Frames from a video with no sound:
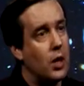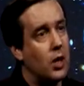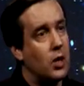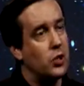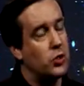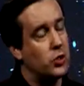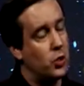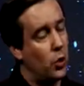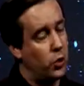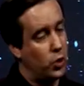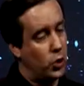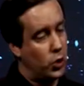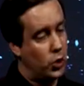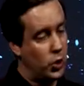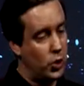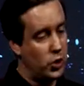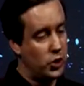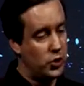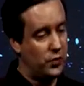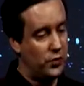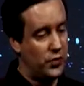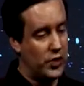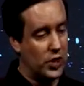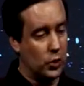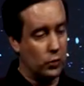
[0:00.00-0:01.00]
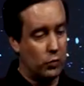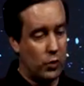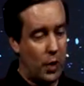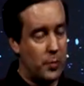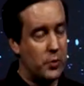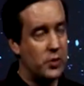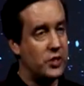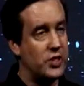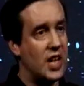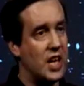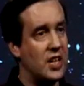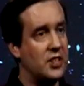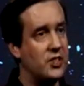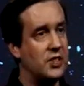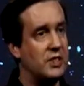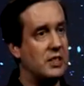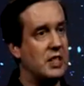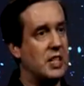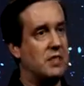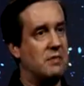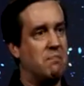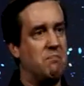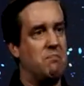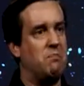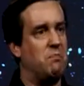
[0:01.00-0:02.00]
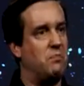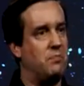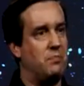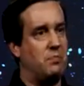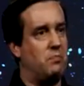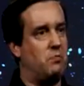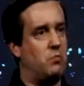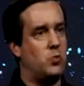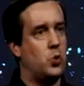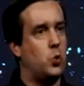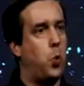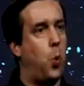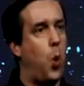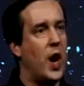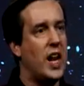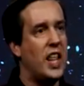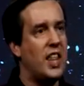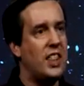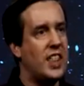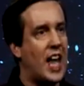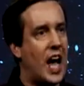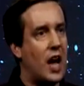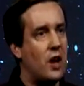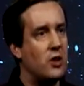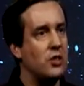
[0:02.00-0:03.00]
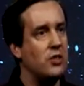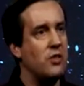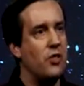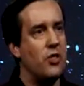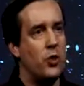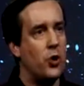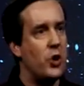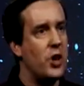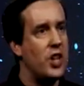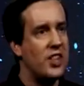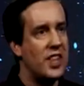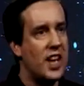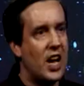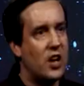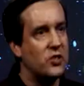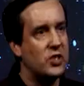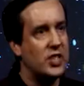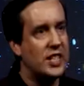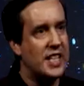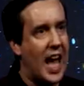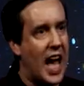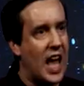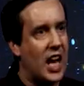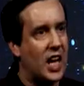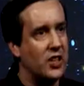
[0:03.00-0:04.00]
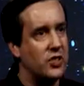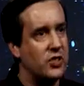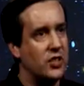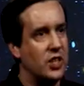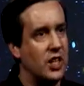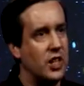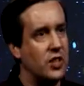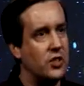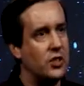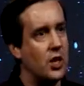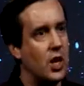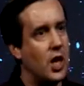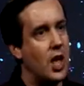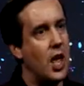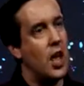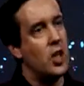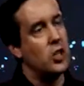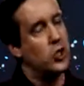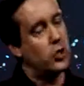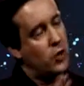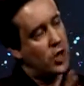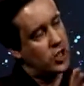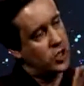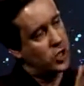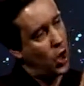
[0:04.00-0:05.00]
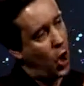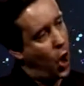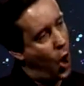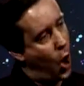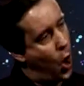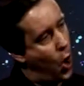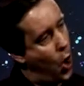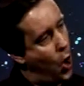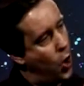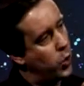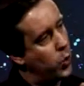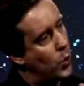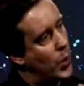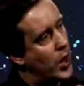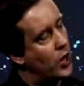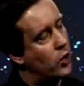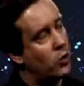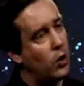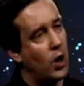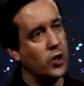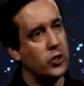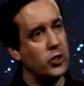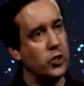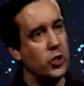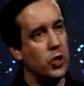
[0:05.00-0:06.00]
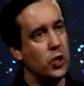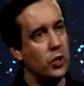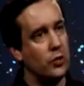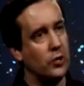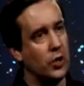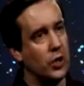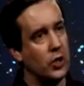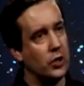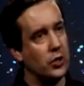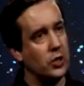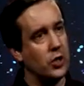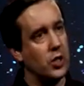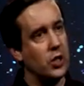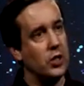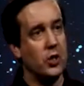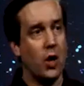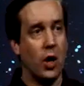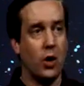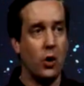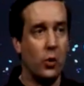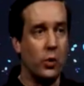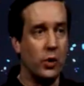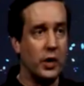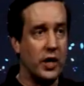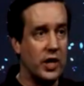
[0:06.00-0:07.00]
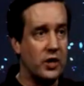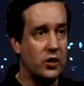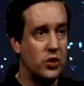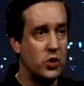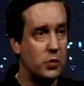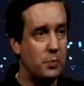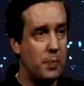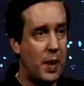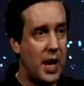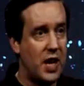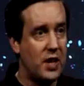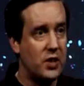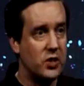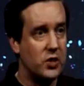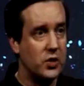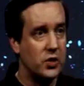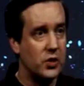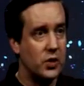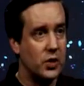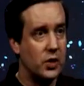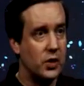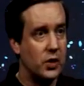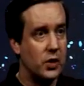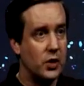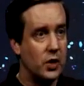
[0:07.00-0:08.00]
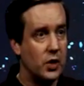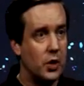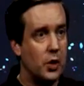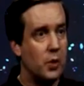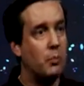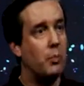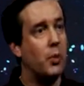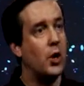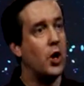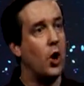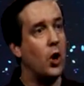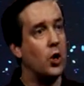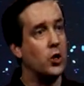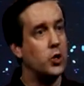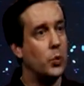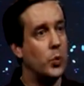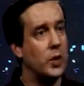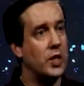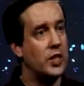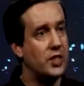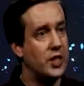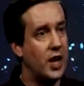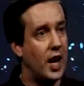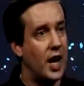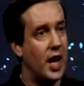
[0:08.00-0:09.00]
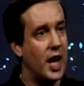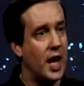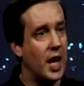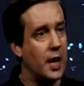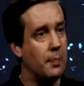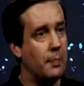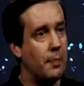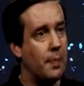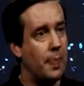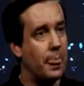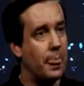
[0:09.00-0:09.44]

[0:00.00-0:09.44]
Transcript: So the GOODS field represents this twenty thousand, thirty thousand galaxies stretched all the way across the universe, not only in space, but also in time.